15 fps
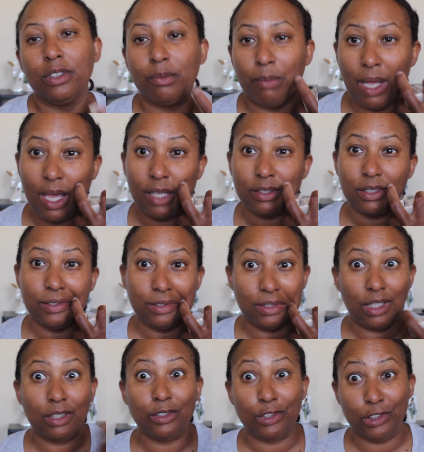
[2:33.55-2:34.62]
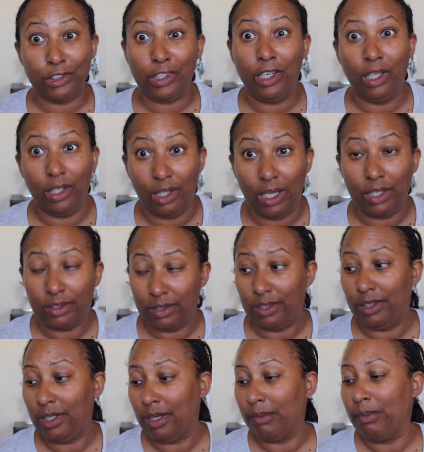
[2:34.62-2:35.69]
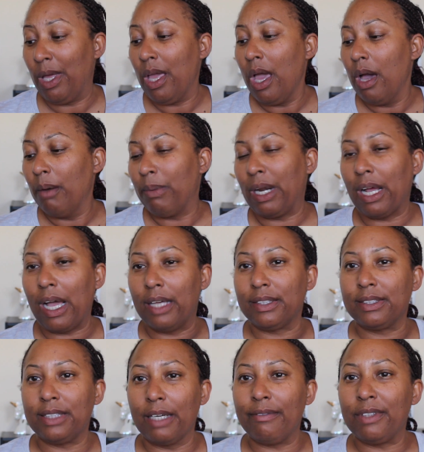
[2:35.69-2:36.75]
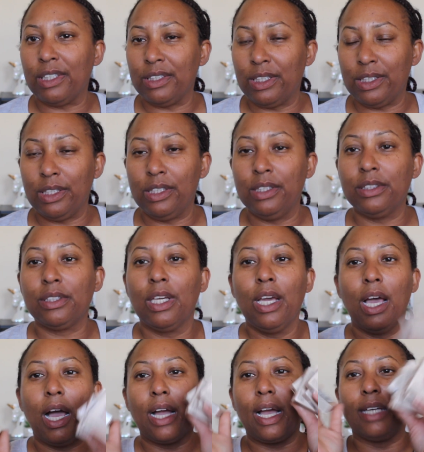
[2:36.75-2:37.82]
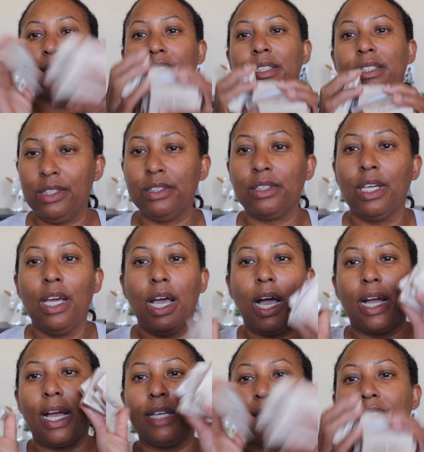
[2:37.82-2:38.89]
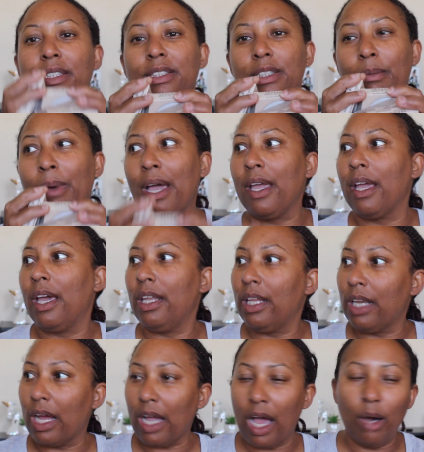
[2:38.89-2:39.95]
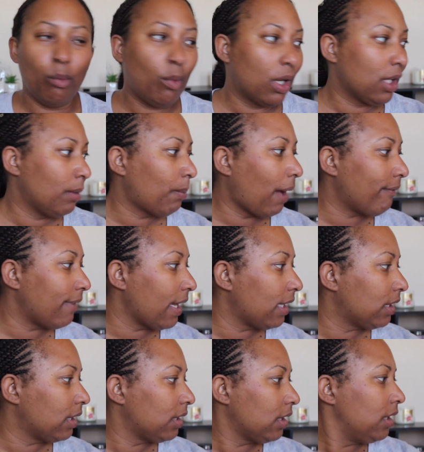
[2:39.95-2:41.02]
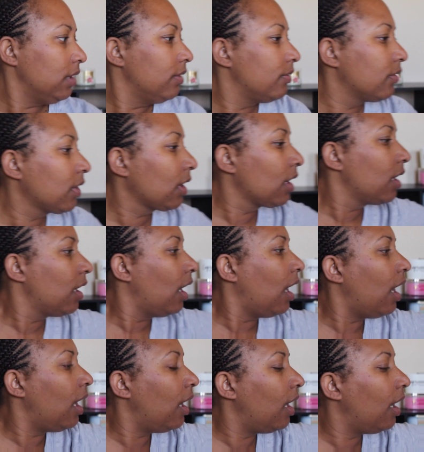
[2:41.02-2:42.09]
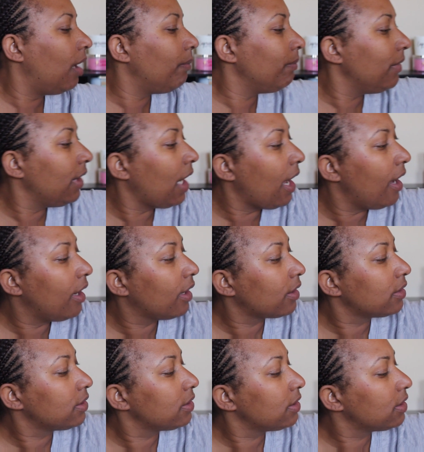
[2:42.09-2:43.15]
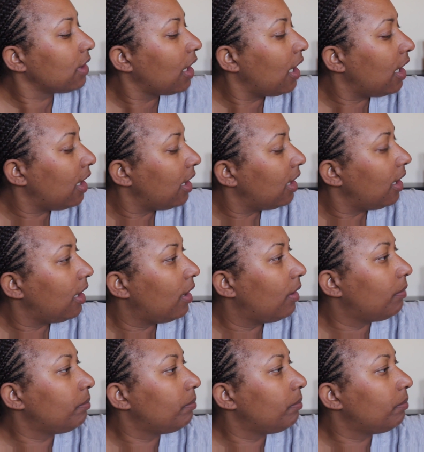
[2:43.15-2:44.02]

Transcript: these masks instead of just collecting them. But I got 7 of these. I got 6. I got 6 in my hand and I got 1 in my vanity. Next, I